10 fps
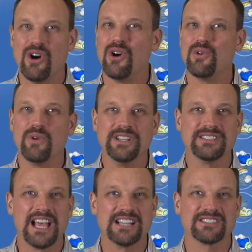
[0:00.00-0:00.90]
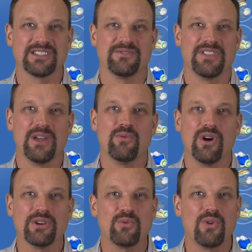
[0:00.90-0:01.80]
Always ask if they
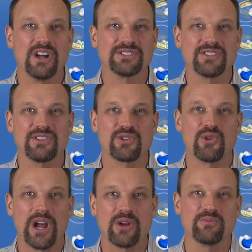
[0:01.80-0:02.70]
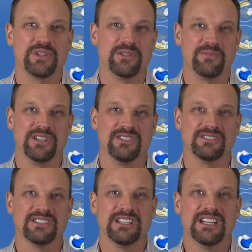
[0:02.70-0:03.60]
want to watch their crown being
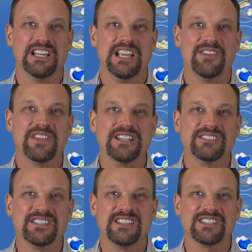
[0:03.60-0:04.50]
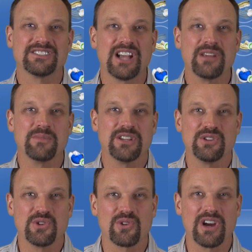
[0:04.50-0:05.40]
milled. If they see the excitement in
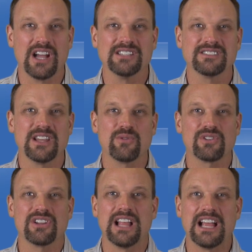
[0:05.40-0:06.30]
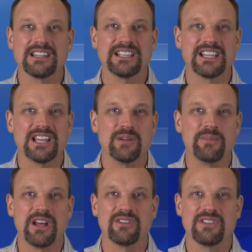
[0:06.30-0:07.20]
your eyes, they will gladly get
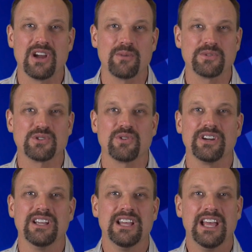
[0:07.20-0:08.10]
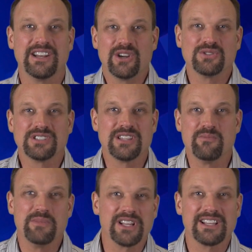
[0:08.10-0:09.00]
up out of the operatory and go see the
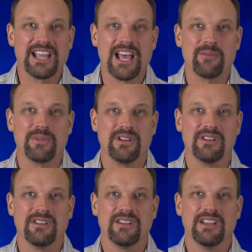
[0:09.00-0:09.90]
milling happen.